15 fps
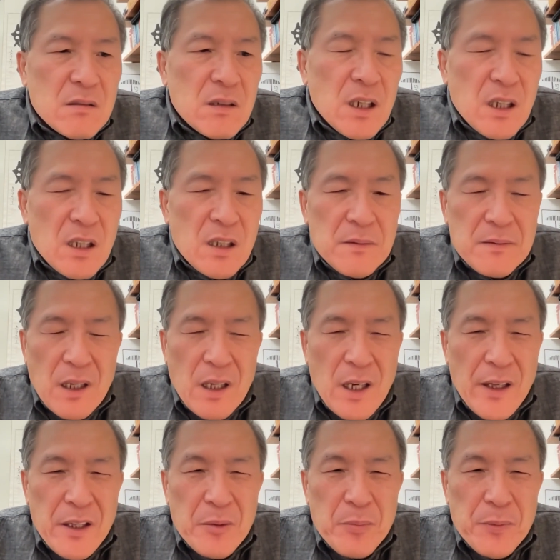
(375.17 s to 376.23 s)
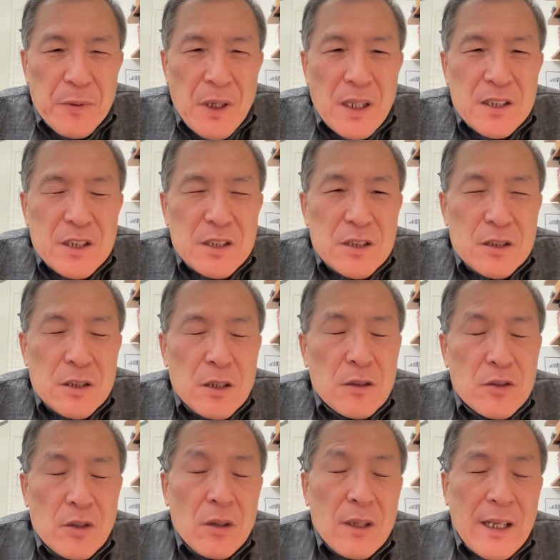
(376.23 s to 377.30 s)
other projects,
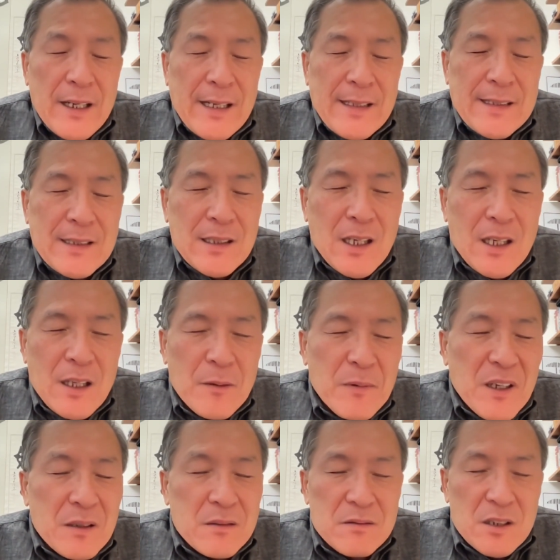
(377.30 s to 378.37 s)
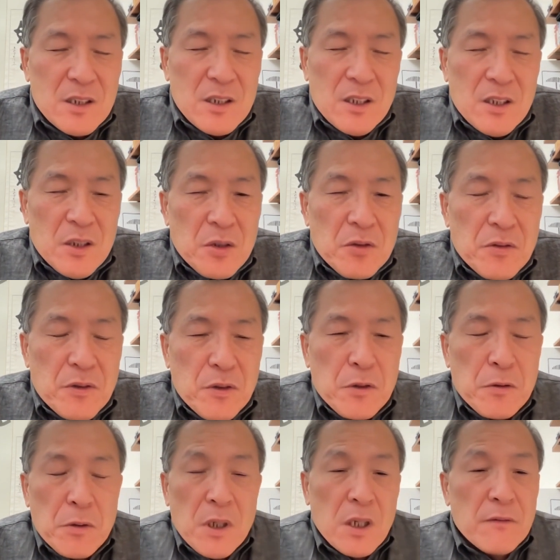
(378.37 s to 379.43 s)
so like I said, about
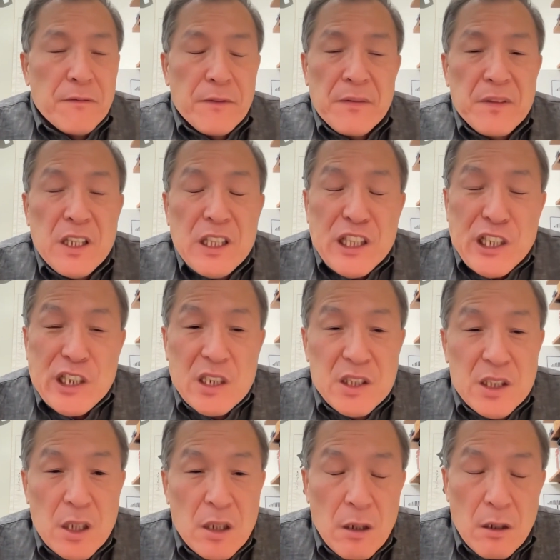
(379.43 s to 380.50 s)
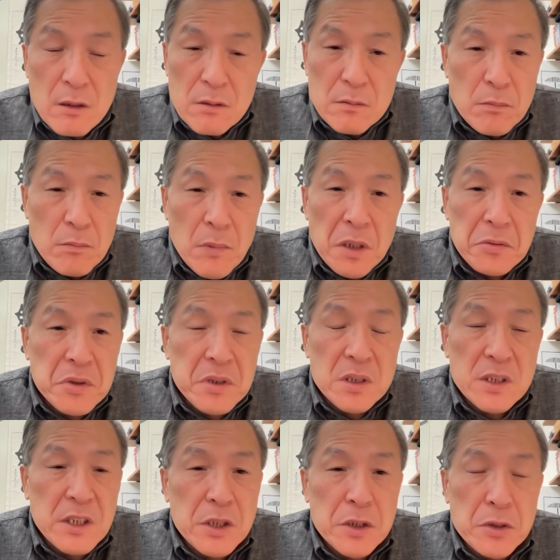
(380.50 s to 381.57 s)
12, 15 years ago, mostly
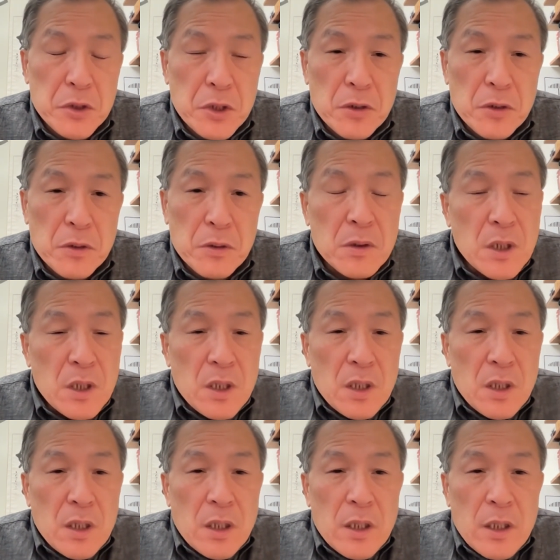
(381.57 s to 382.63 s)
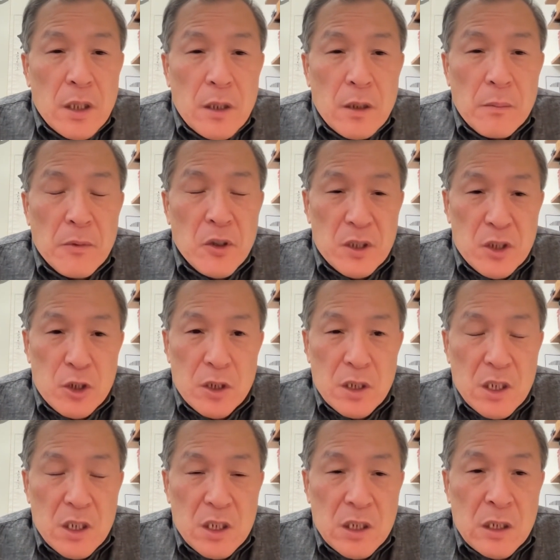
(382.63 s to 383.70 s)
you do in a more
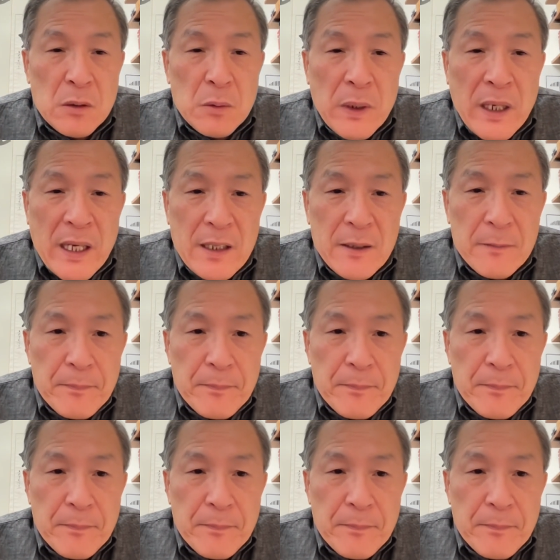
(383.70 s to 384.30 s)
traditional way.